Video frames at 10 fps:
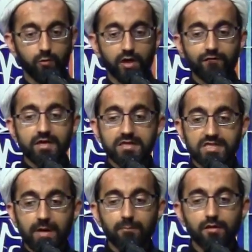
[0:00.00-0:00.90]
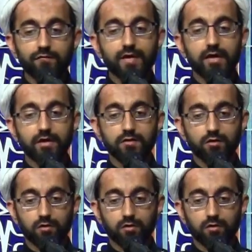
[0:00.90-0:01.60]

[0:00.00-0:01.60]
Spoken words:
We have an example of that in the